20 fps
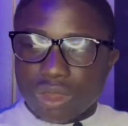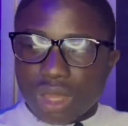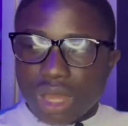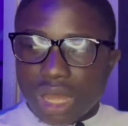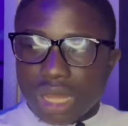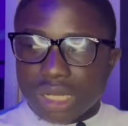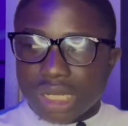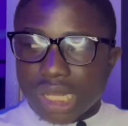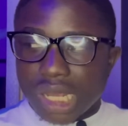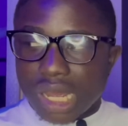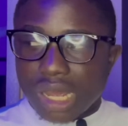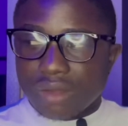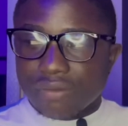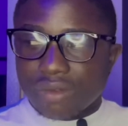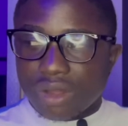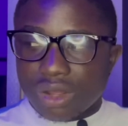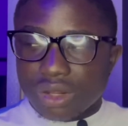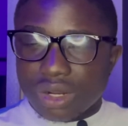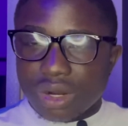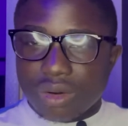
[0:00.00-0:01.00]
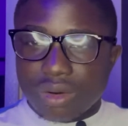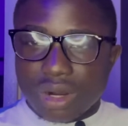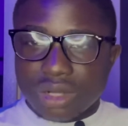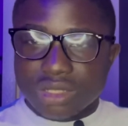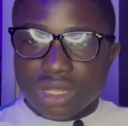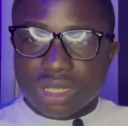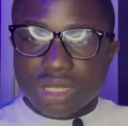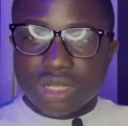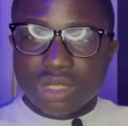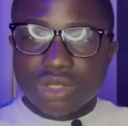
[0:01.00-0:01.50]
and they have another
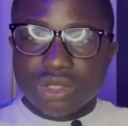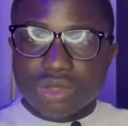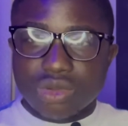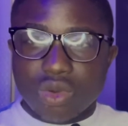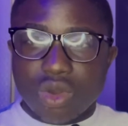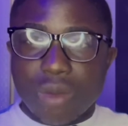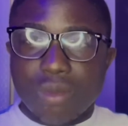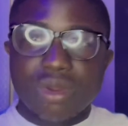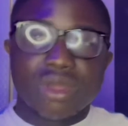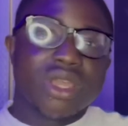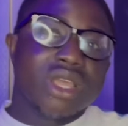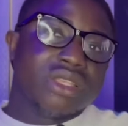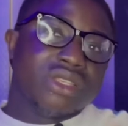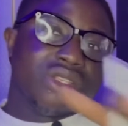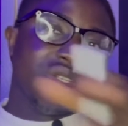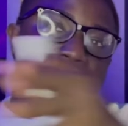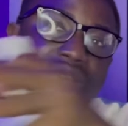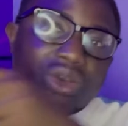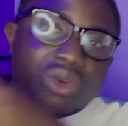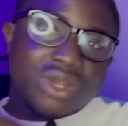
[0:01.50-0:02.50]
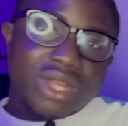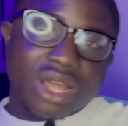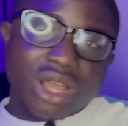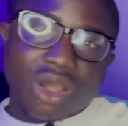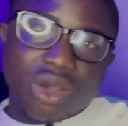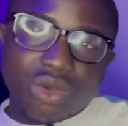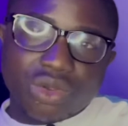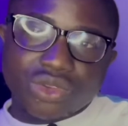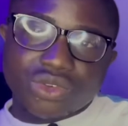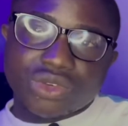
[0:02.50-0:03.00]
router they need to communicate in another
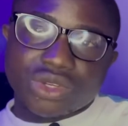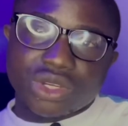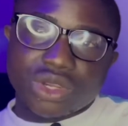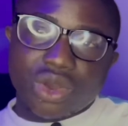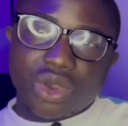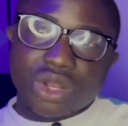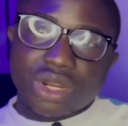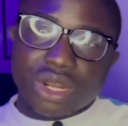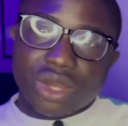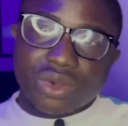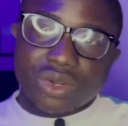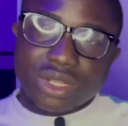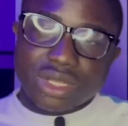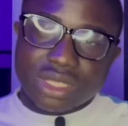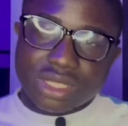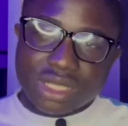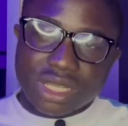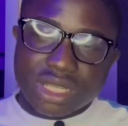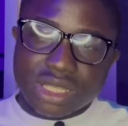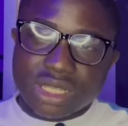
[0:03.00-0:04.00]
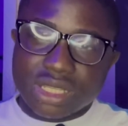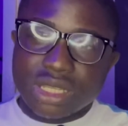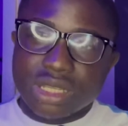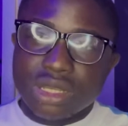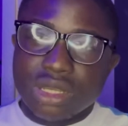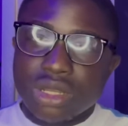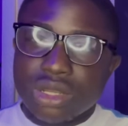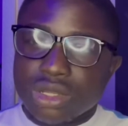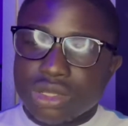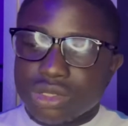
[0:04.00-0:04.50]
country or in another state.
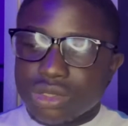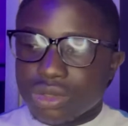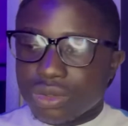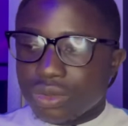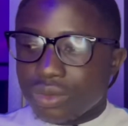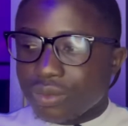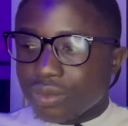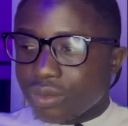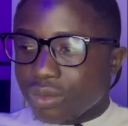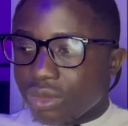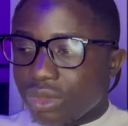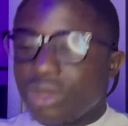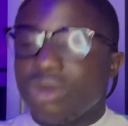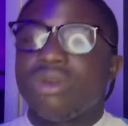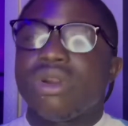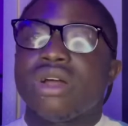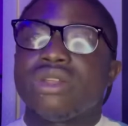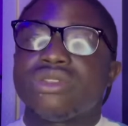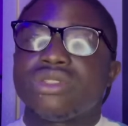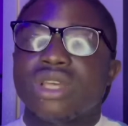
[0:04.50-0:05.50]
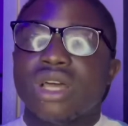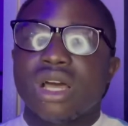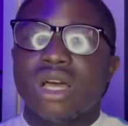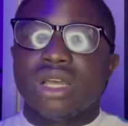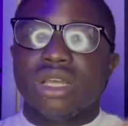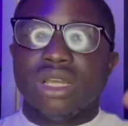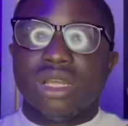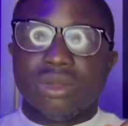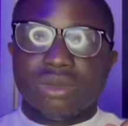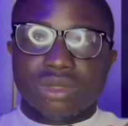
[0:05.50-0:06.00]
So the router
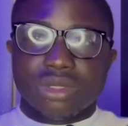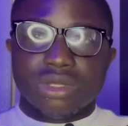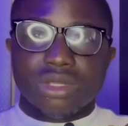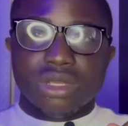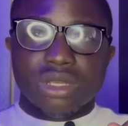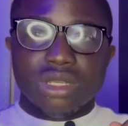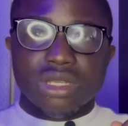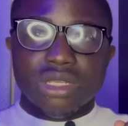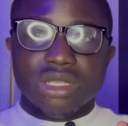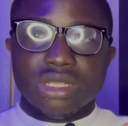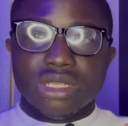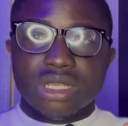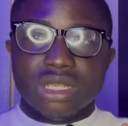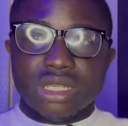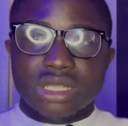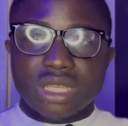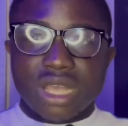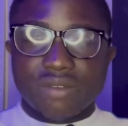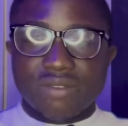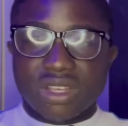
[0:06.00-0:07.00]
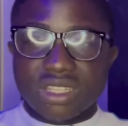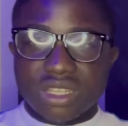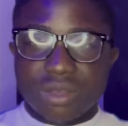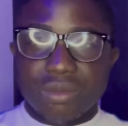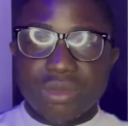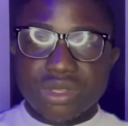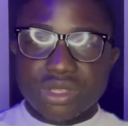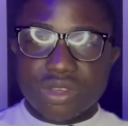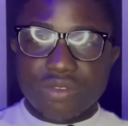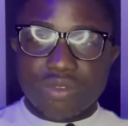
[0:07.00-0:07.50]
is serve as a
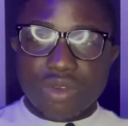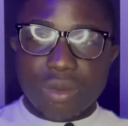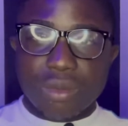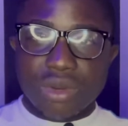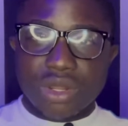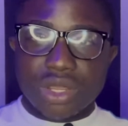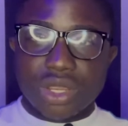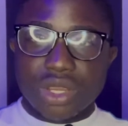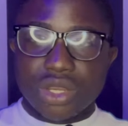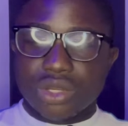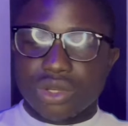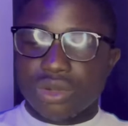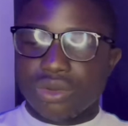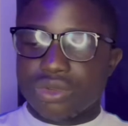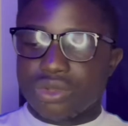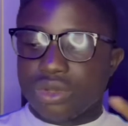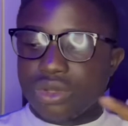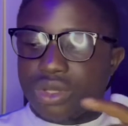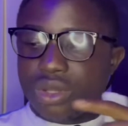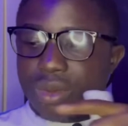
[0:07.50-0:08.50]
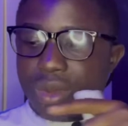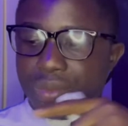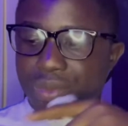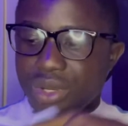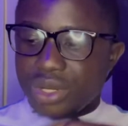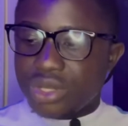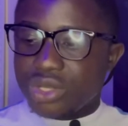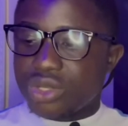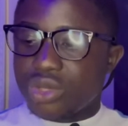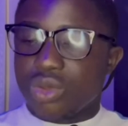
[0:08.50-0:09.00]
means of communication. So they may be
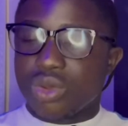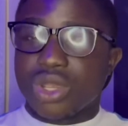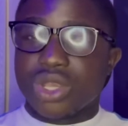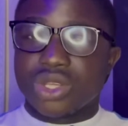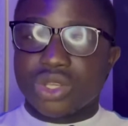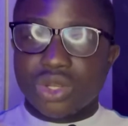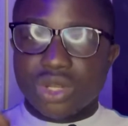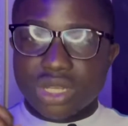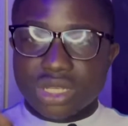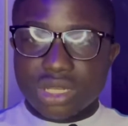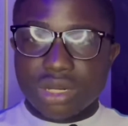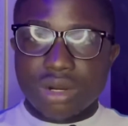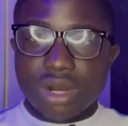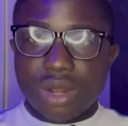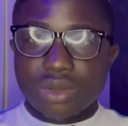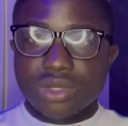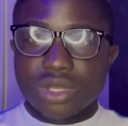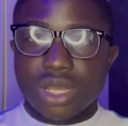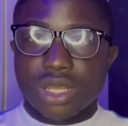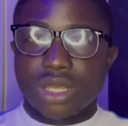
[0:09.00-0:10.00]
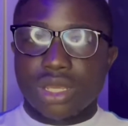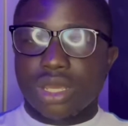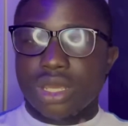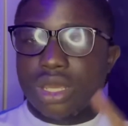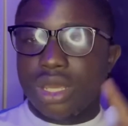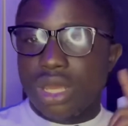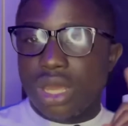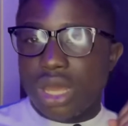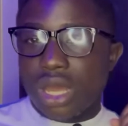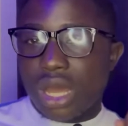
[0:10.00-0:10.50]
in this location, there's a router here,
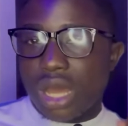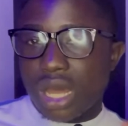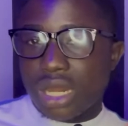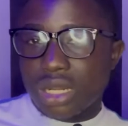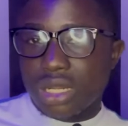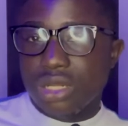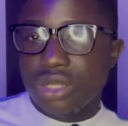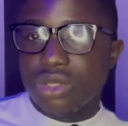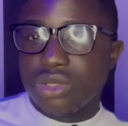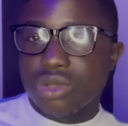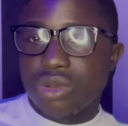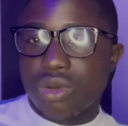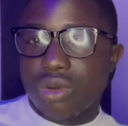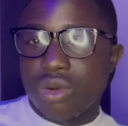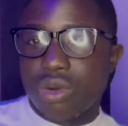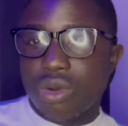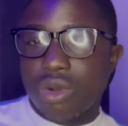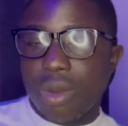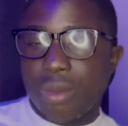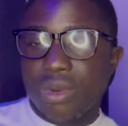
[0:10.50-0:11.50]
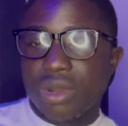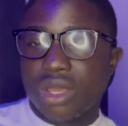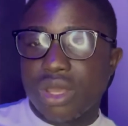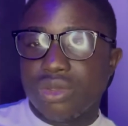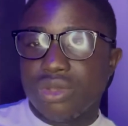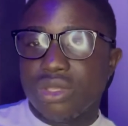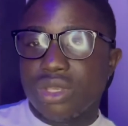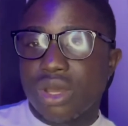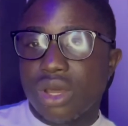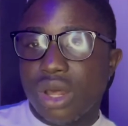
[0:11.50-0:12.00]
and they need to communicate
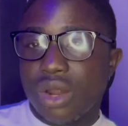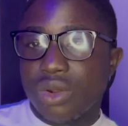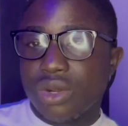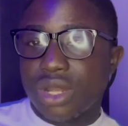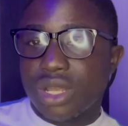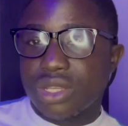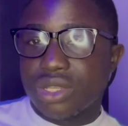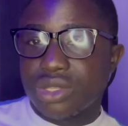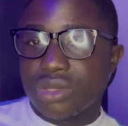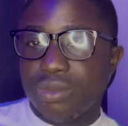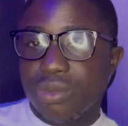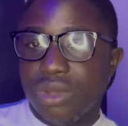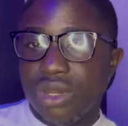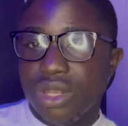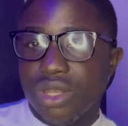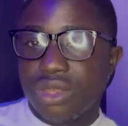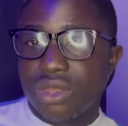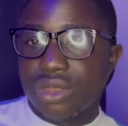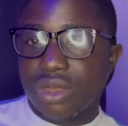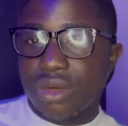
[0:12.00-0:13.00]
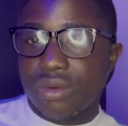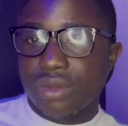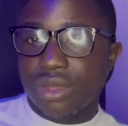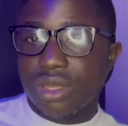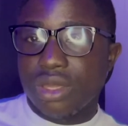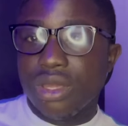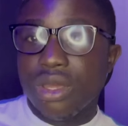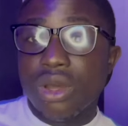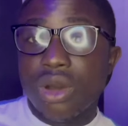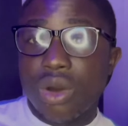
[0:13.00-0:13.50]
with another military
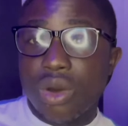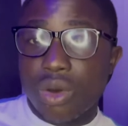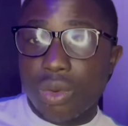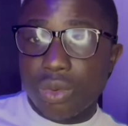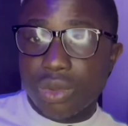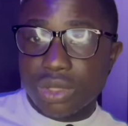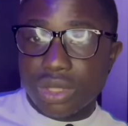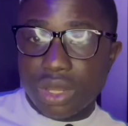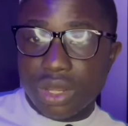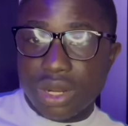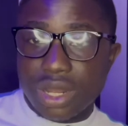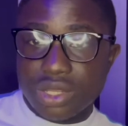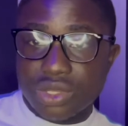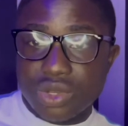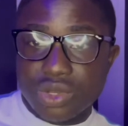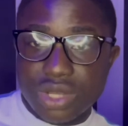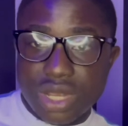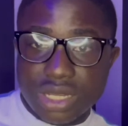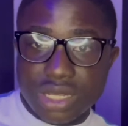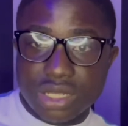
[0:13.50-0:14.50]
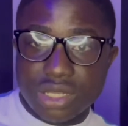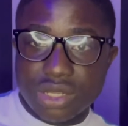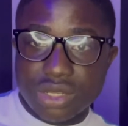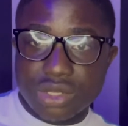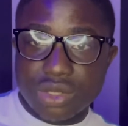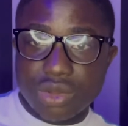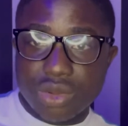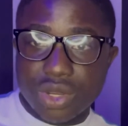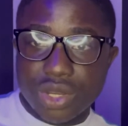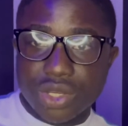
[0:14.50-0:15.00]
or with another soldier in this
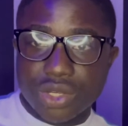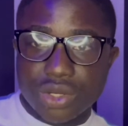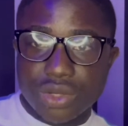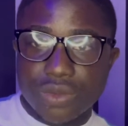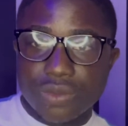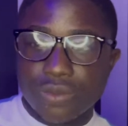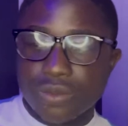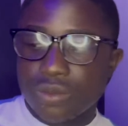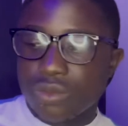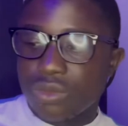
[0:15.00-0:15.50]
location.